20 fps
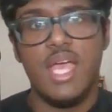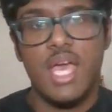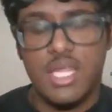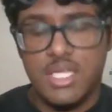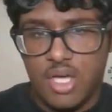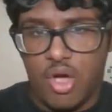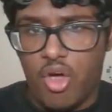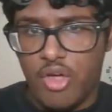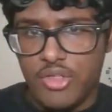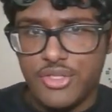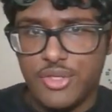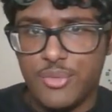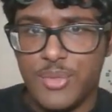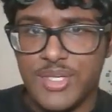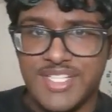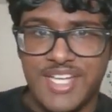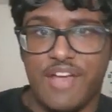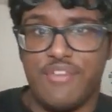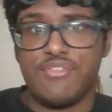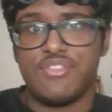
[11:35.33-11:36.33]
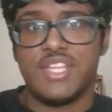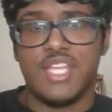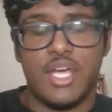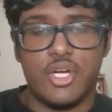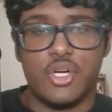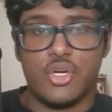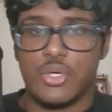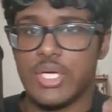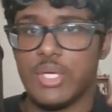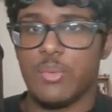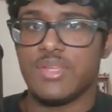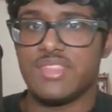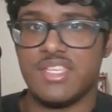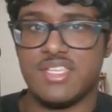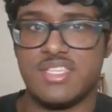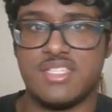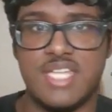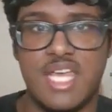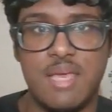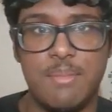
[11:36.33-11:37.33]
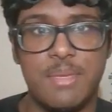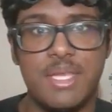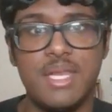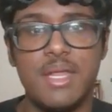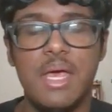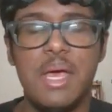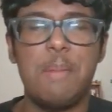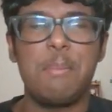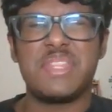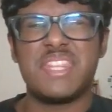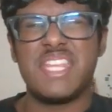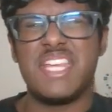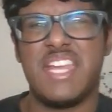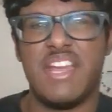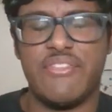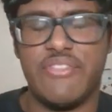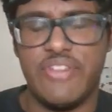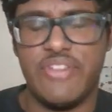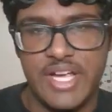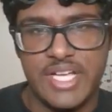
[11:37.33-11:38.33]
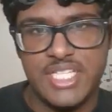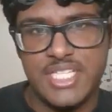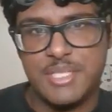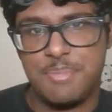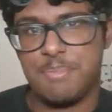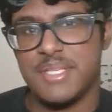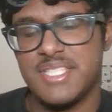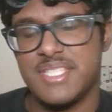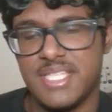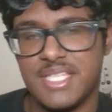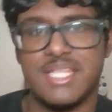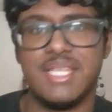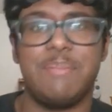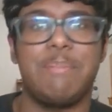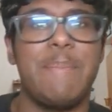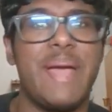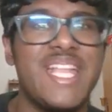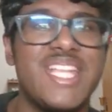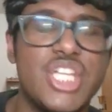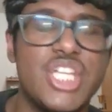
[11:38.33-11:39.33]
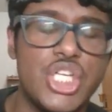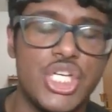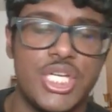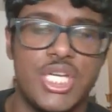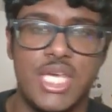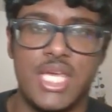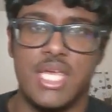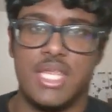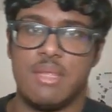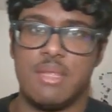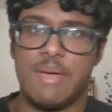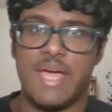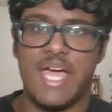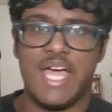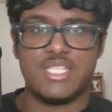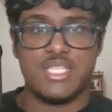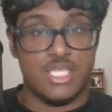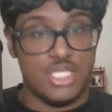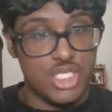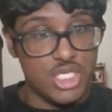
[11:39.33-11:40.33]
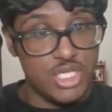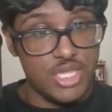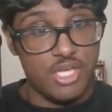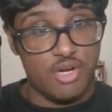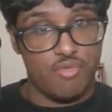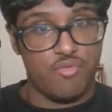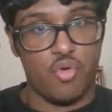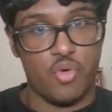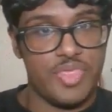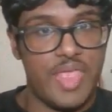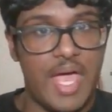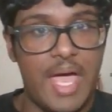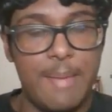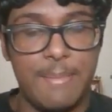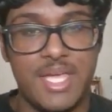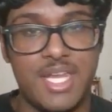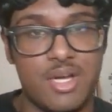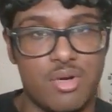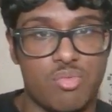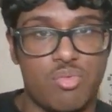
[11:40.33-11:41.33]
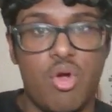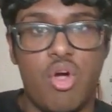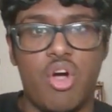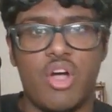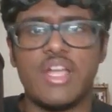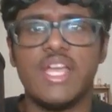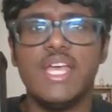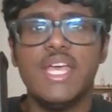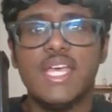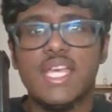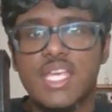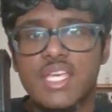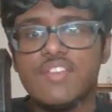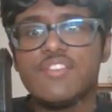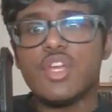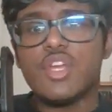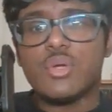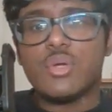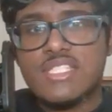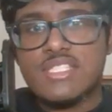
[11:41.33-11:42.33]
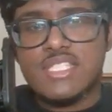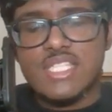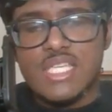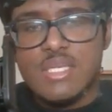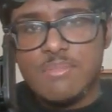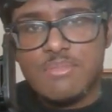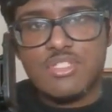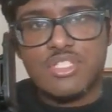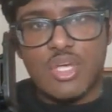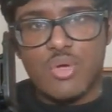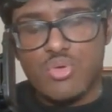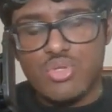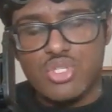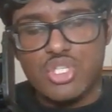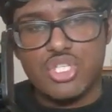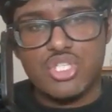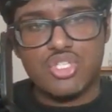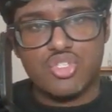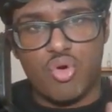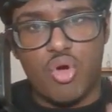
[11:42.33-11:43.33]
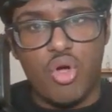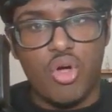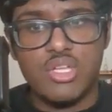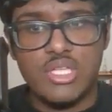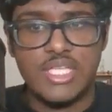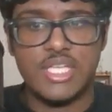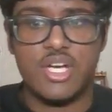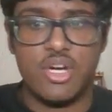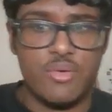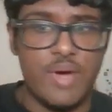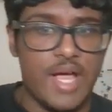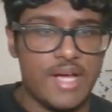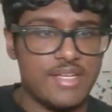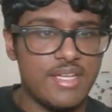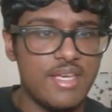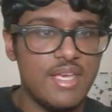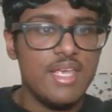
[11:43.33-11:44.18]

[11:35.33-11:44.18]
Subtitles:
And the author would definitely agree with a statement, but they never explicitly mentioned it in the passage. And therefore, that made it wrong, even though it seems so strongly correct.